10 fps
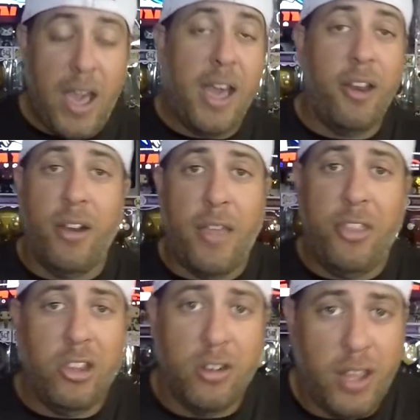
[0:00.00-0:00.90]
I don't. I
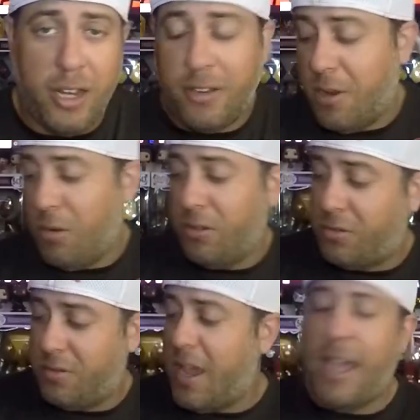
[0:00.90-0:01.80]
think they're like numbered.
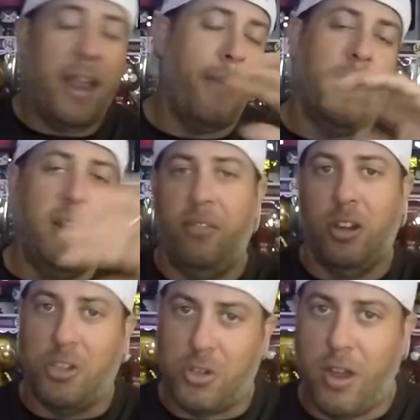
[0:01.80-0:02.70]
I, I'm not even
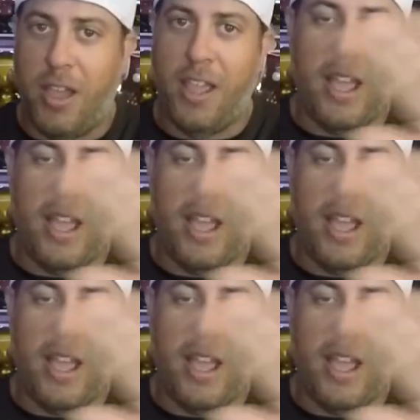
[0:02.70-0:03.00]
going to try.